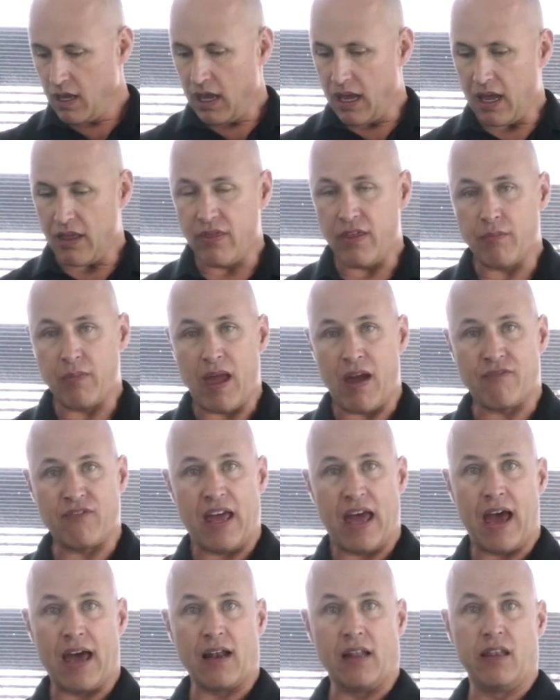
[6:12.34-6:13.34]
And then we have
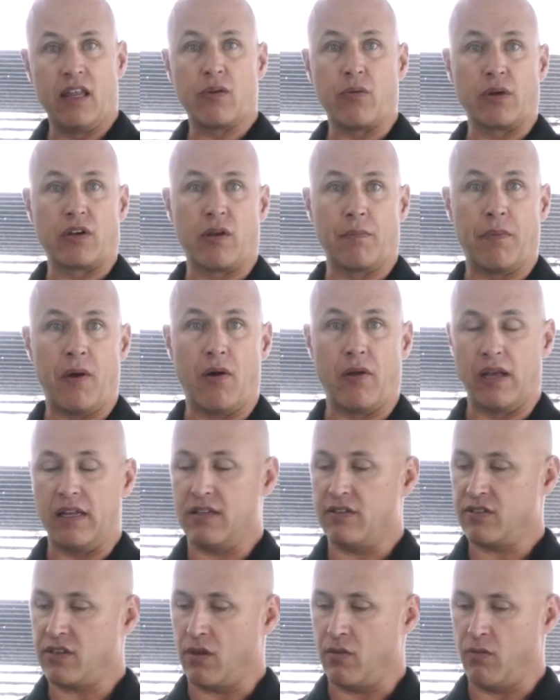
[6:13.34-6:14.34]
to add a liquid component.
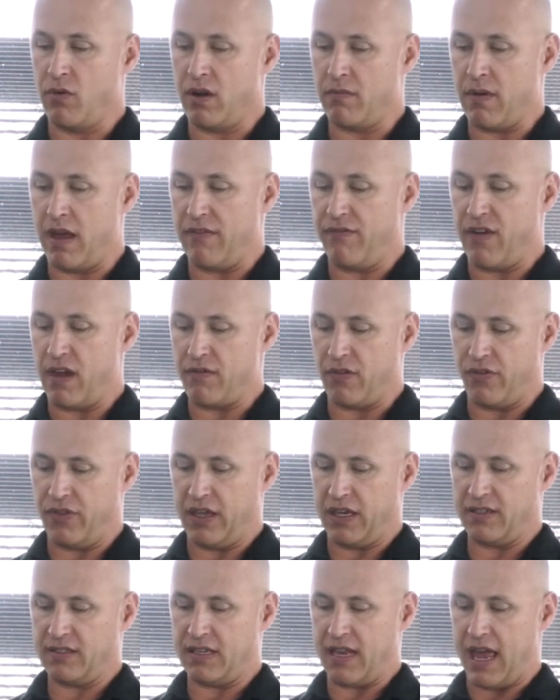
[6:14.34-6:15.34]
And so one of my favorite
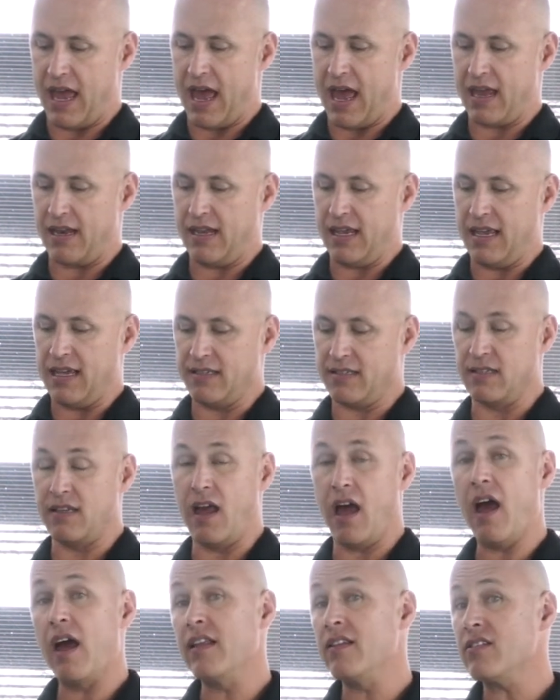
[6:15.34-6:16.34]
things to add is
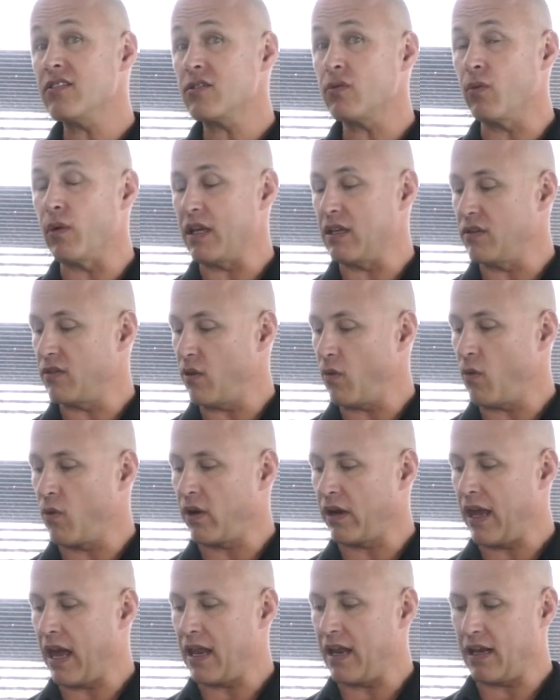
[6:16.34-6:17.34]
an unsweetened
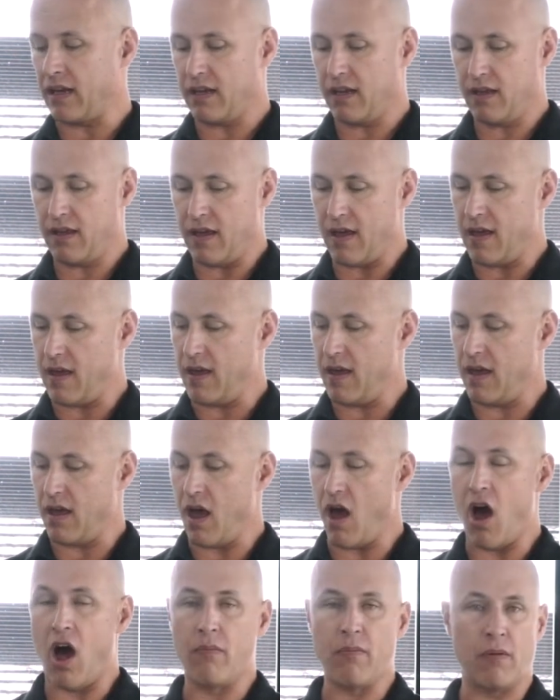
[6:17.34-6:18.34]
organic
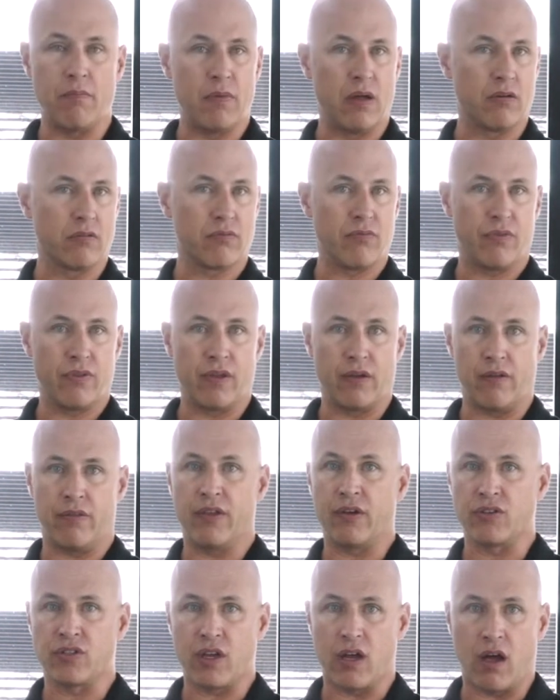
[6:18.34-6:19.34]
almond milk.
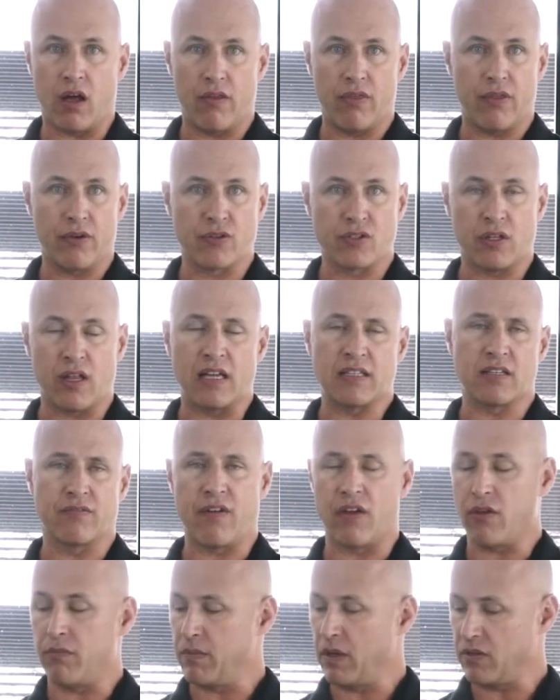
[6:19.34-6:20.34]
There's lots
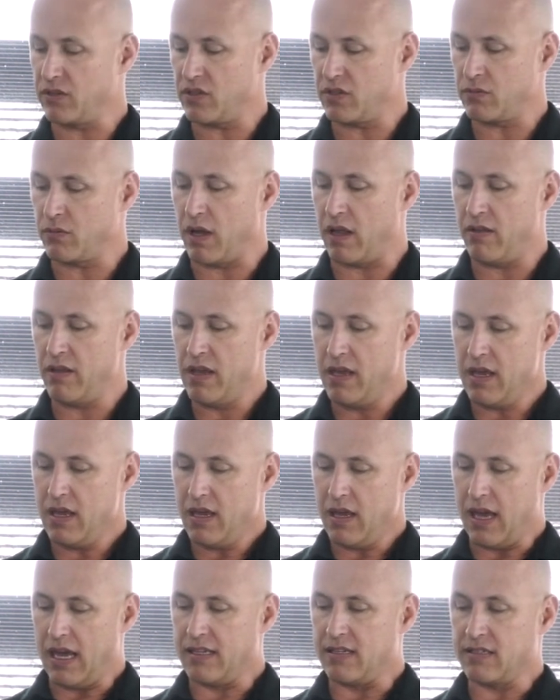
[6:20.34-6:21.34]
of other milks as well.
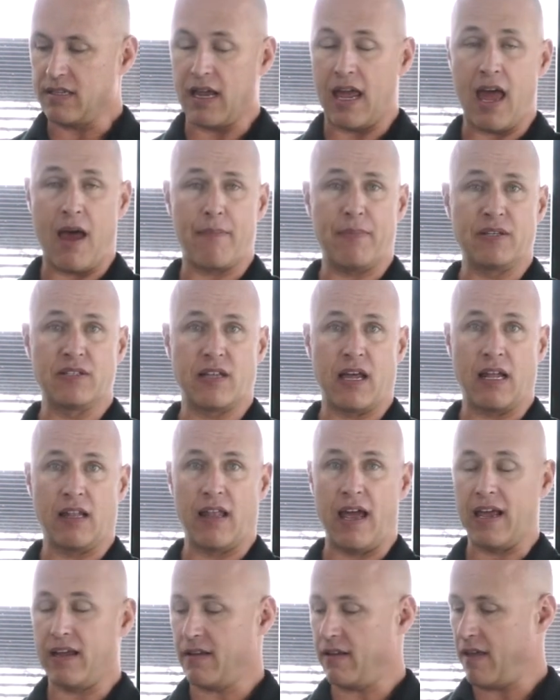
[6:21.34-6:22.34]
It just so happens that I
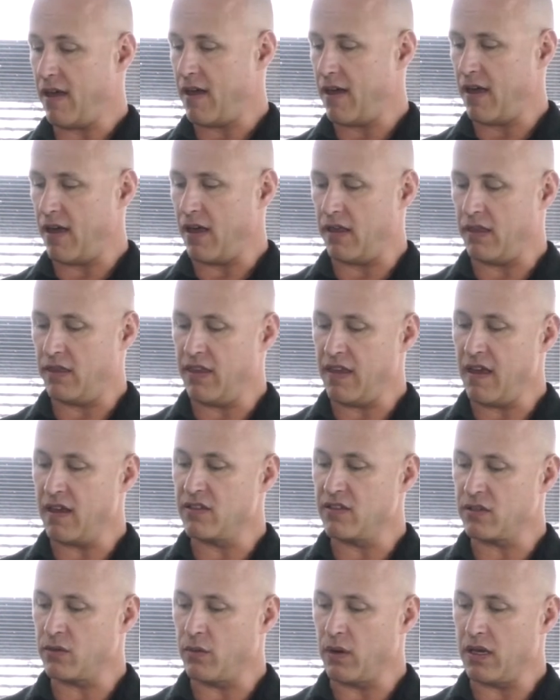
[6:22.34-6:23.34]
like the
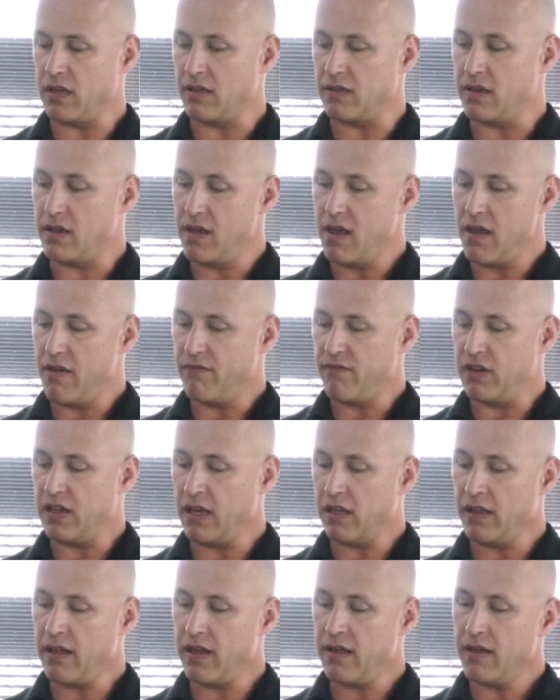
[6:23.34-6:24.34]
unsweetened
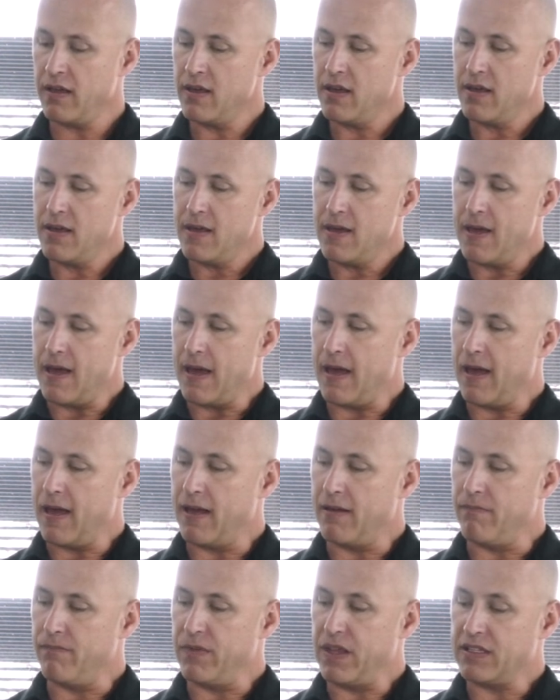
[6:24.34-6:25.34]
vanilla.
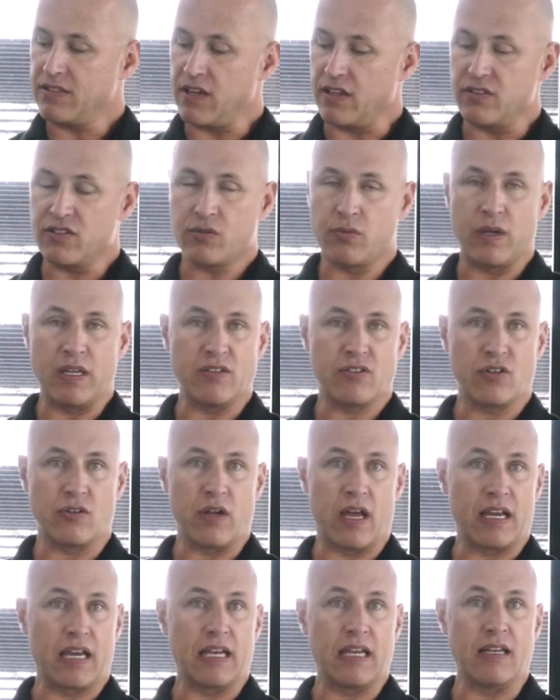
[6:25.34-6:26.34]
It's unsweetened, so
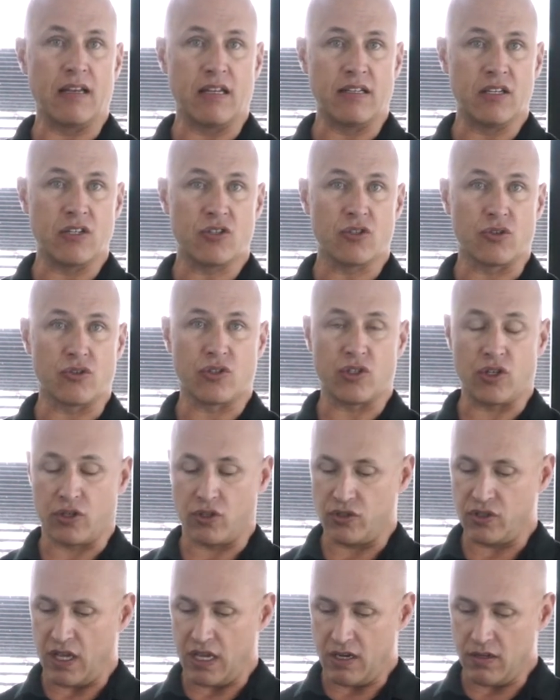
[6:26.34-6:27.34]
you're not getting additional
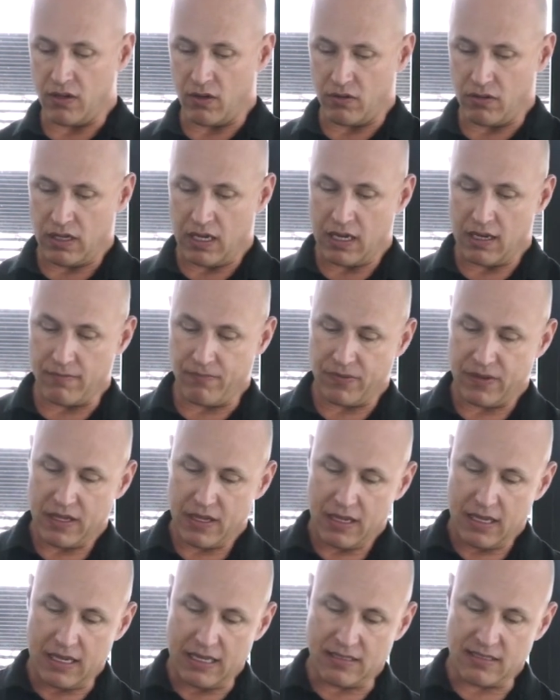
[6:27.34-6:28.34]
sugars that you don't need.
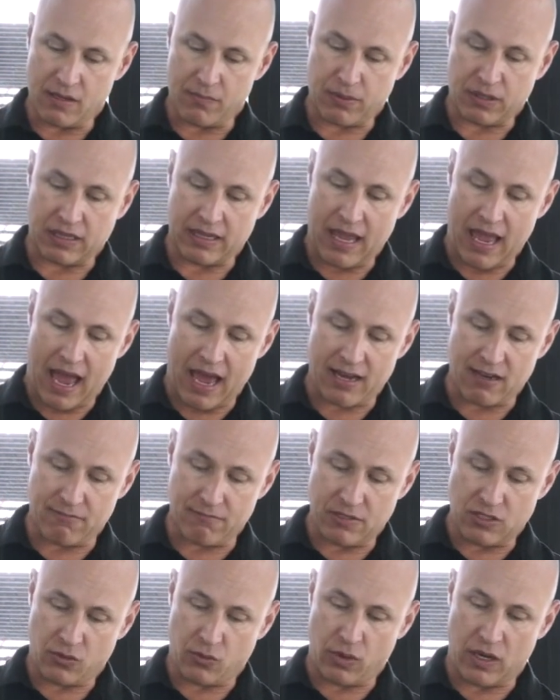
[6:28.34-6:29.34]
And typically
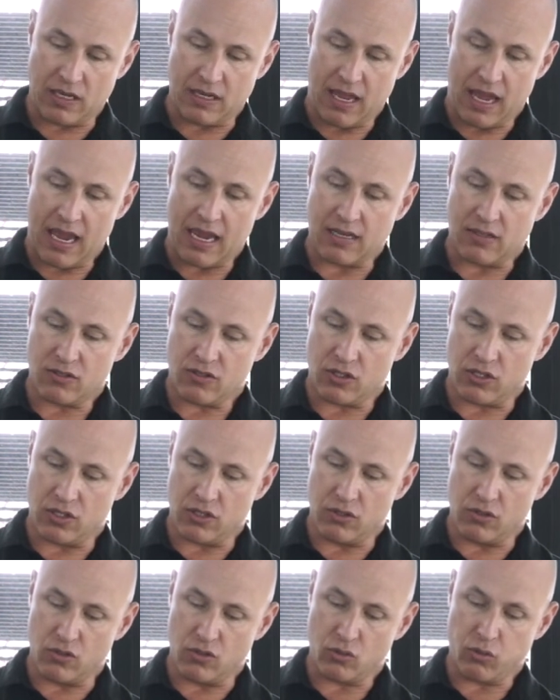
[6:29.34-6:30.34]
adding between 8
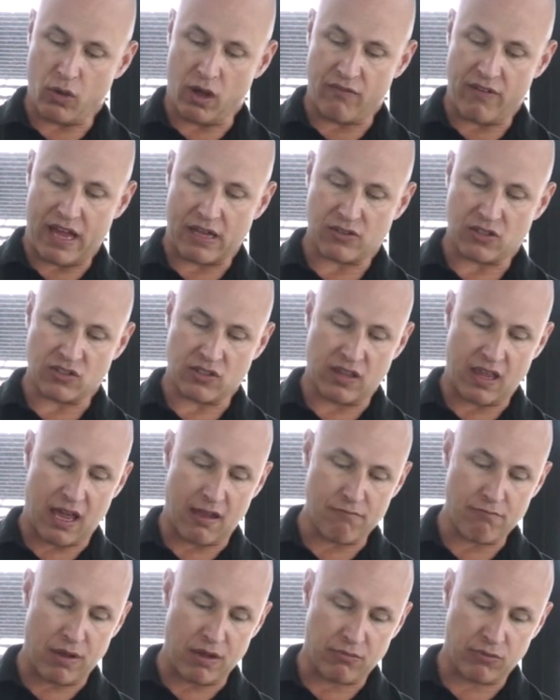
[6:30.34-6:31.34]
to 12 ounces of
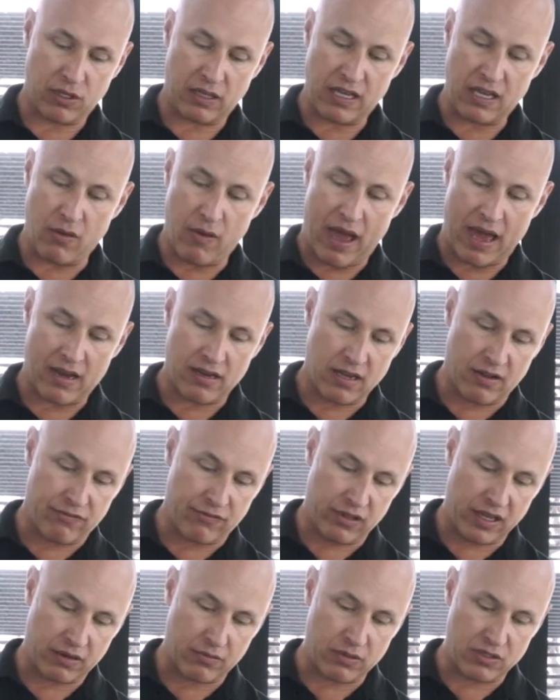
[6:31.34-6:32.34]
that. But really you add
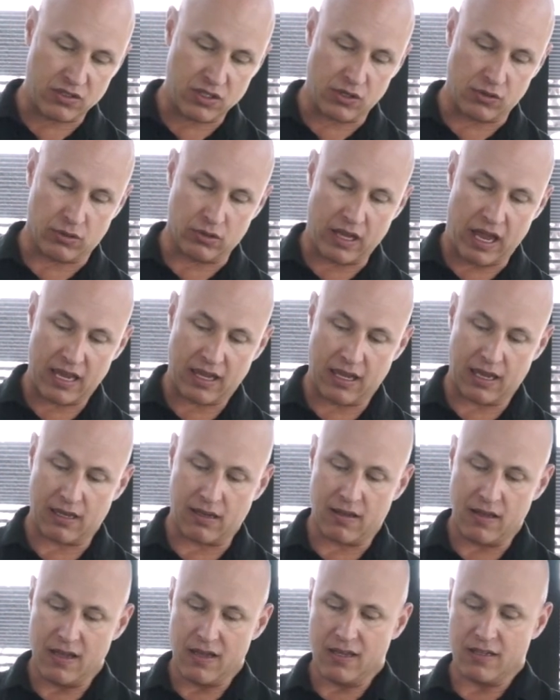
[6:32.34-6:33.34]
enough liquid to your
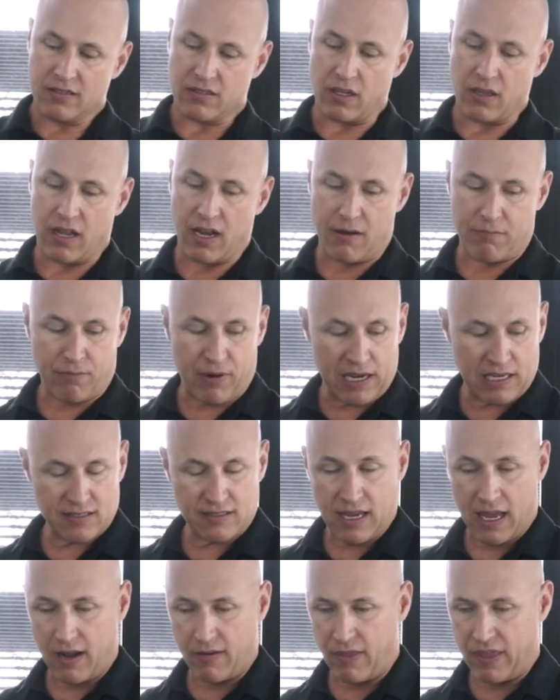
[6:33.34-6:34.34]
liking so that it
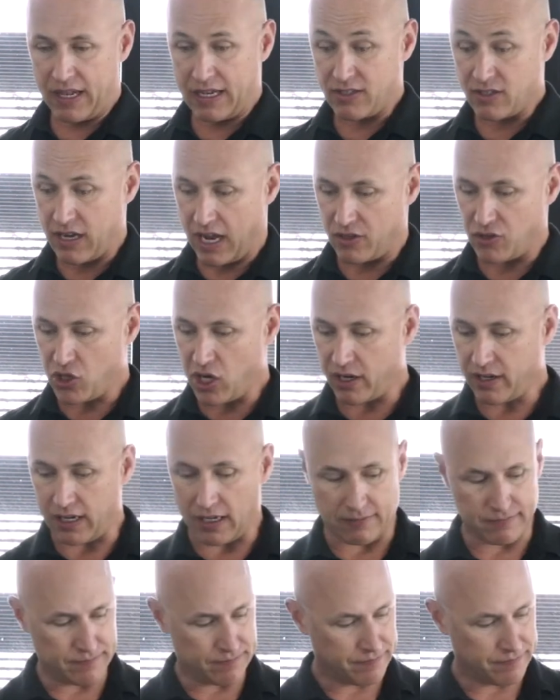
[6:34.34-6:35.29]
breaks down and it's not chunky.